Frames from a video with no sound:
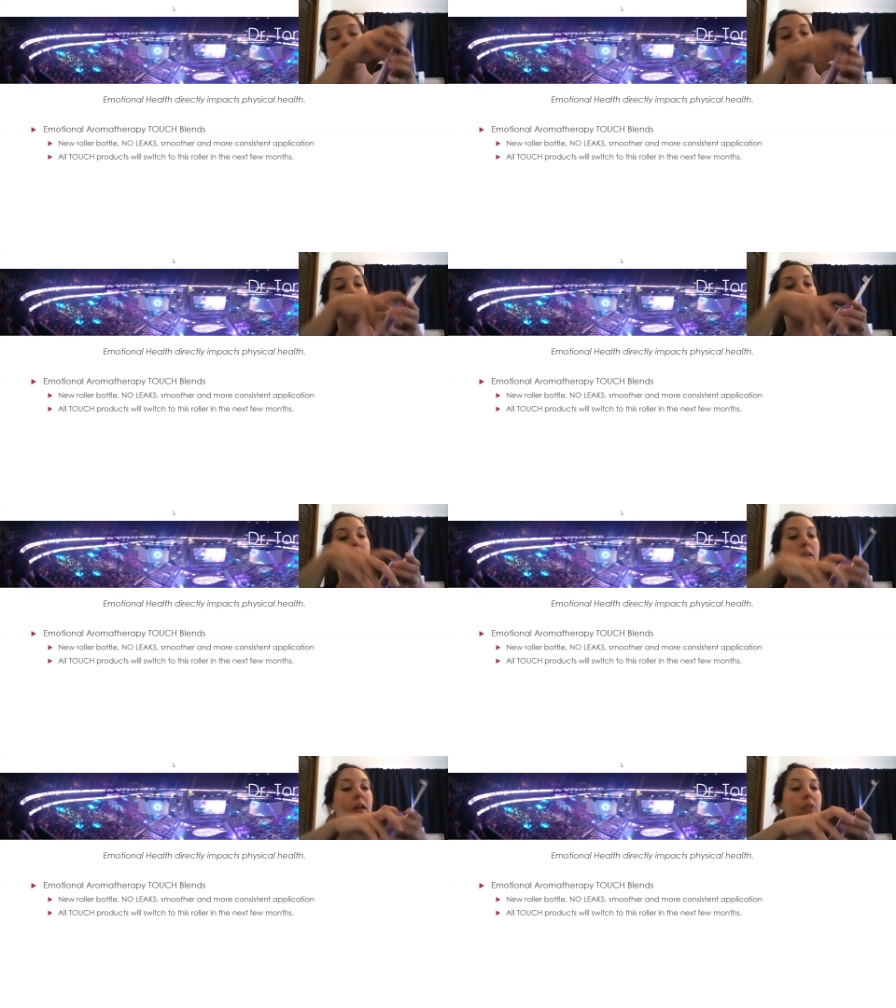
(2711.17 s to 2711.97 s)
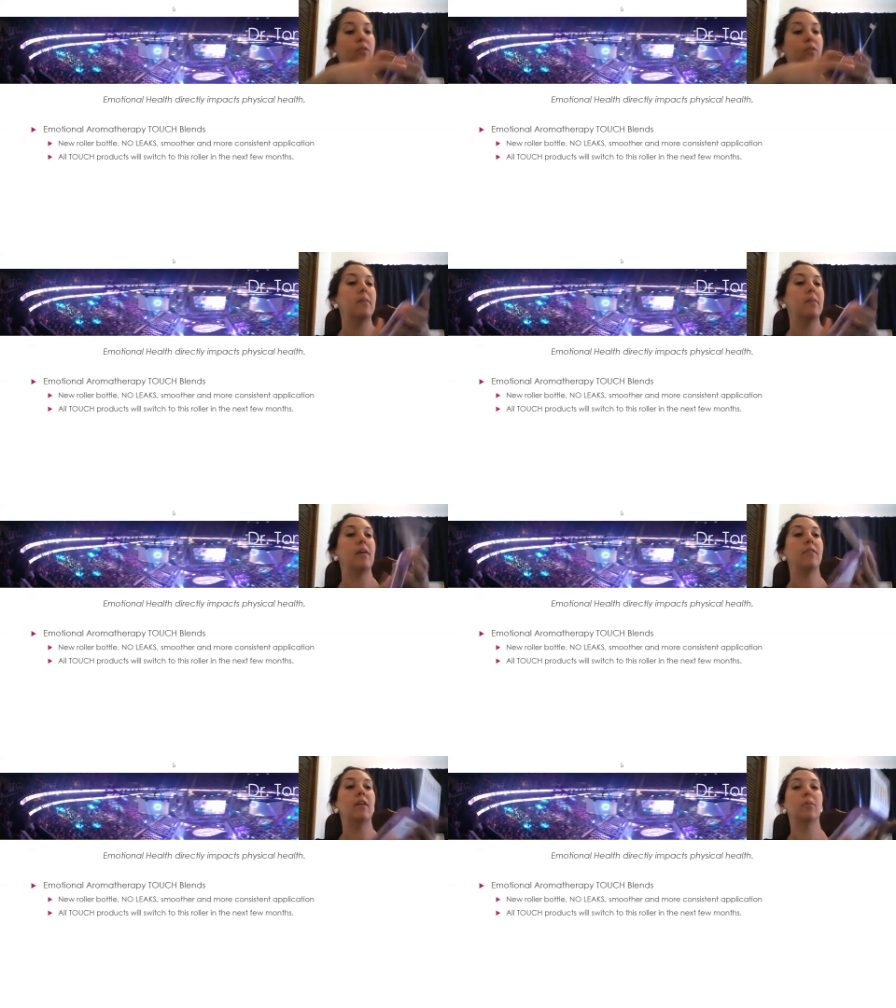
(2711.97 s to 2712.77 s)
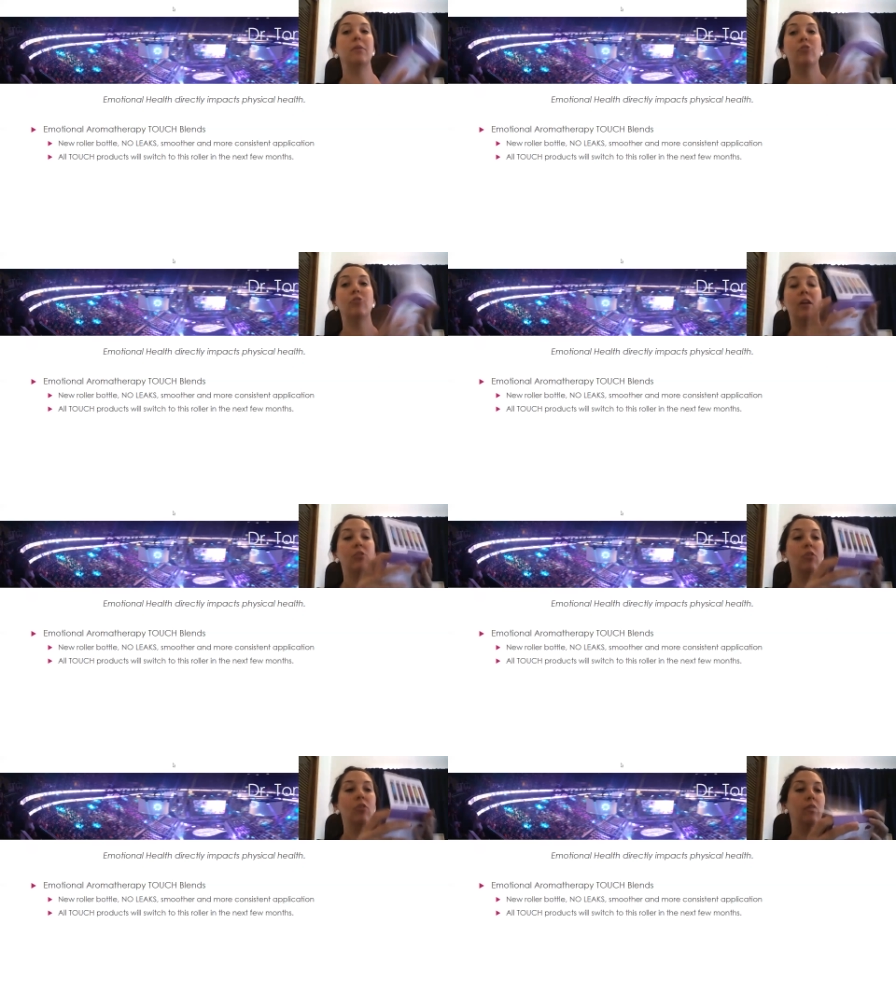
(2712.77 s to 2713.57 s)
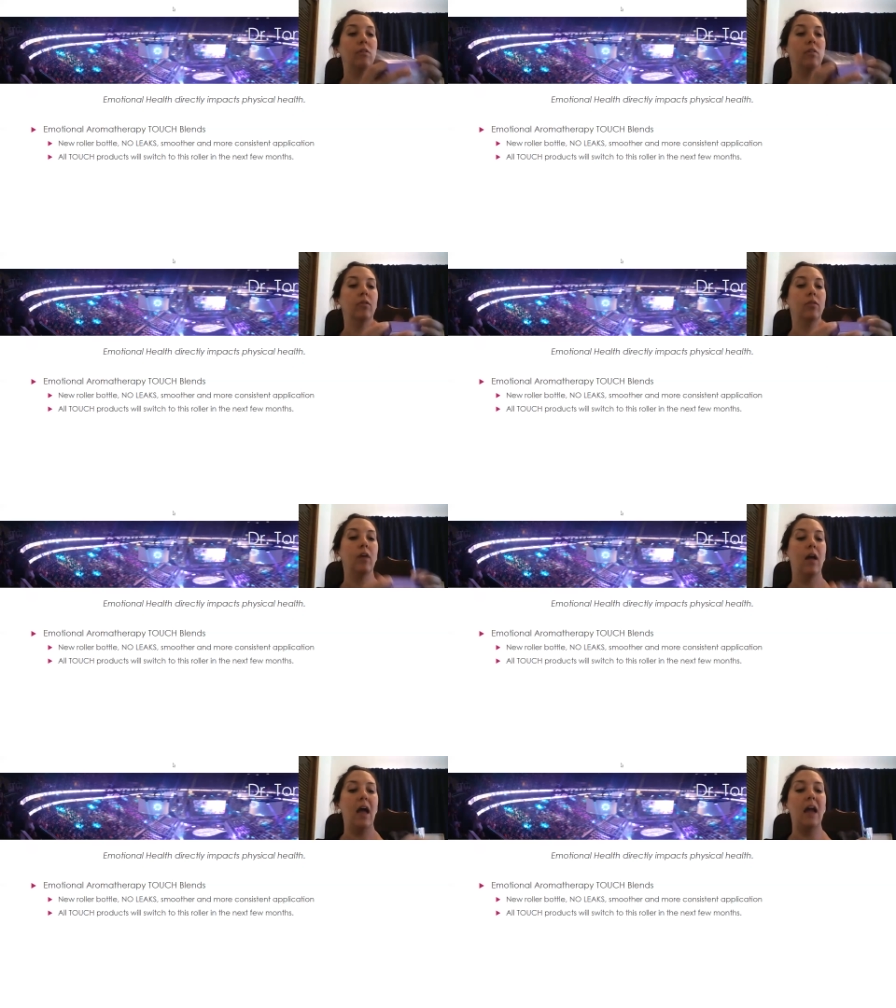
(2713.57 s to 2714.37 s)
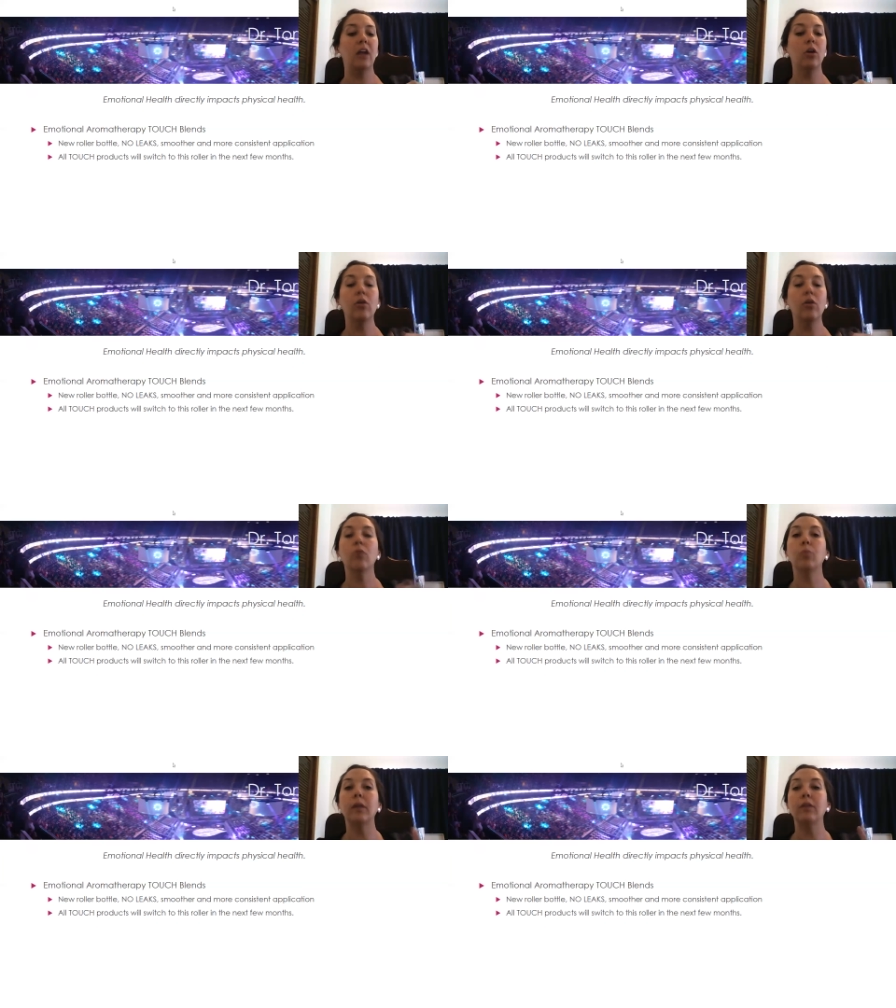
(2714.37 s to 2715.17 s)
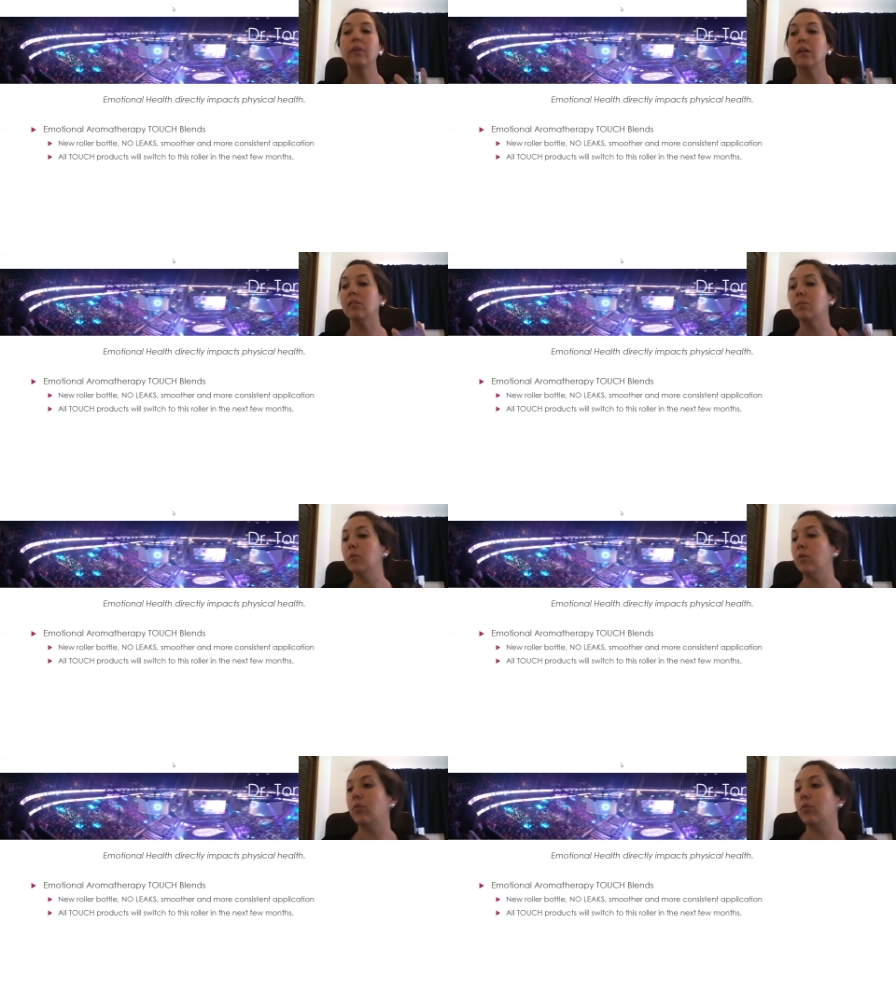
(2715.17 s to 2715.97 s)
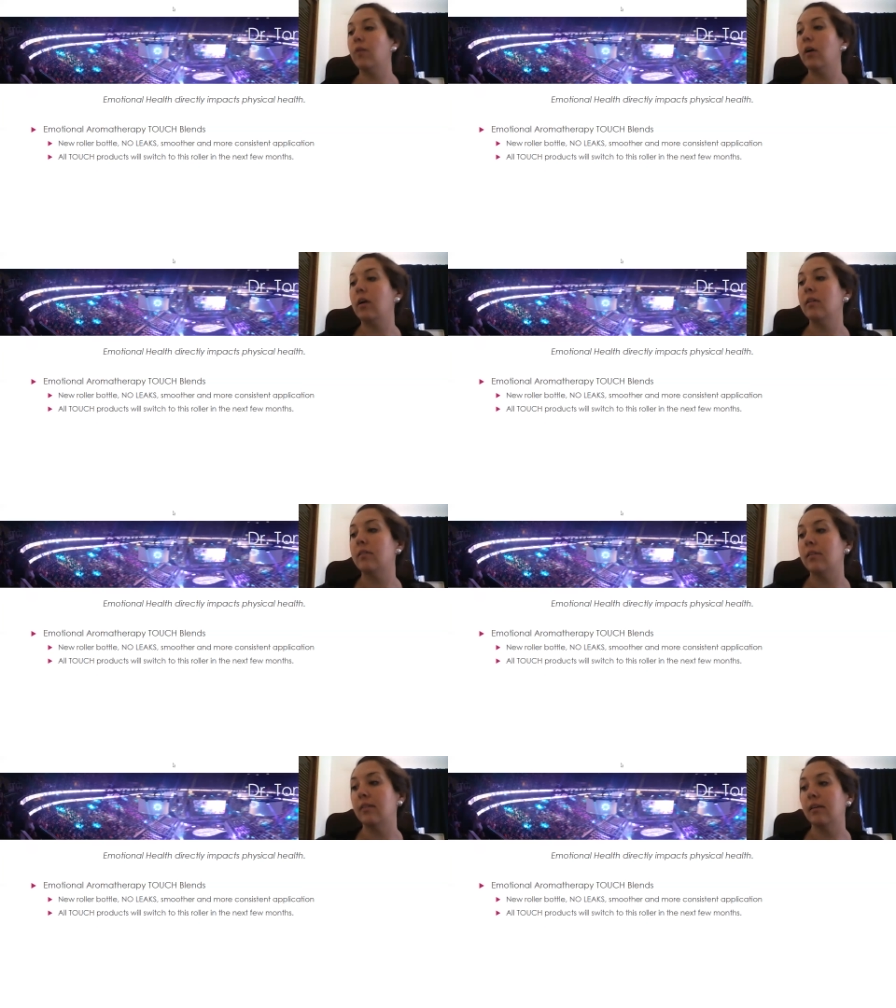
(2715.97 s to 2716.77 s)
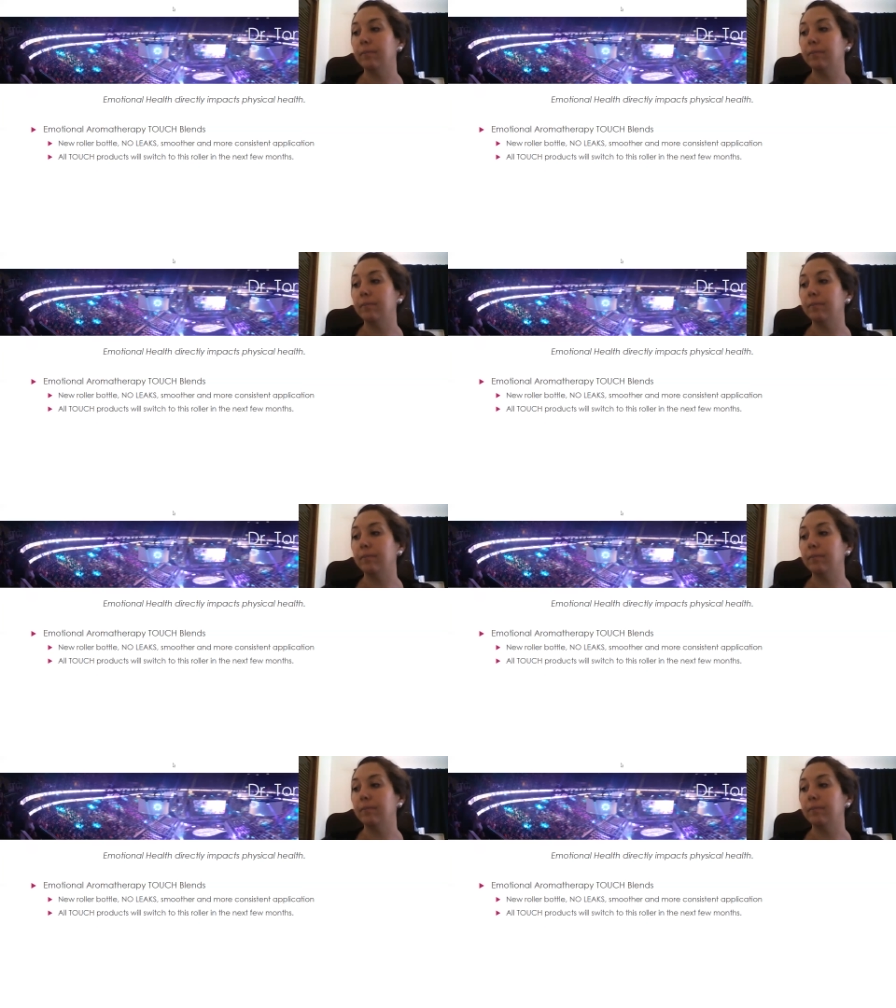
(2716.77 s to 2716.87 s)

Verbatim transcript: So in the next few months, everything will be changed over to those and it goes on really, really smooth. It's very consistent.